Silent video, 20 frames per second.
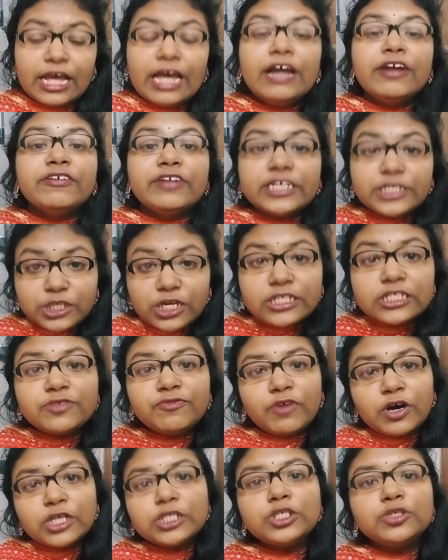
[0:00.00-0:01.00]
Richard's
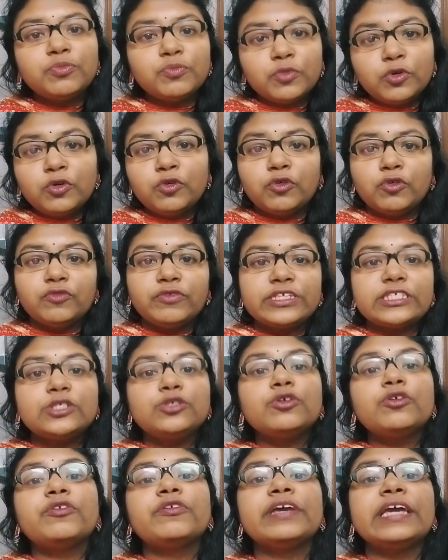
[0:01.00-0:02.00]
first move is
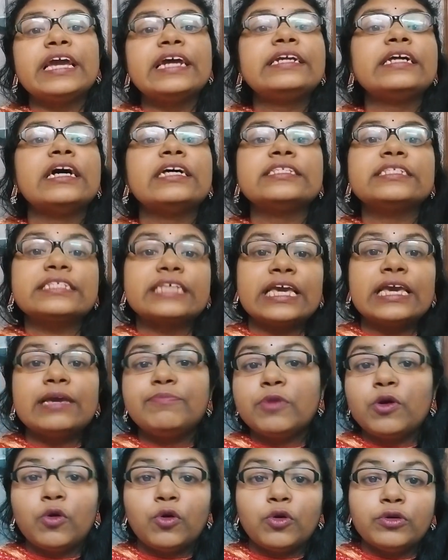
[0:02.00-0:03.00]
to create a
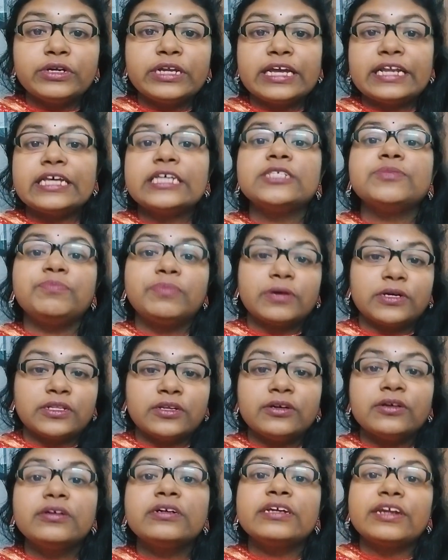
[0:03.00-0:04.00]
scapegoat in his
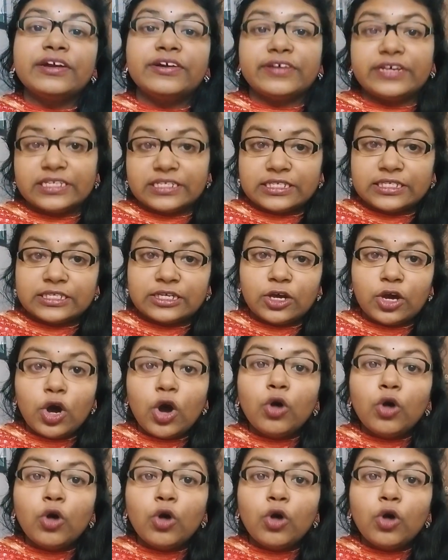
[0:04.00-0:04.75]
brother Clarence,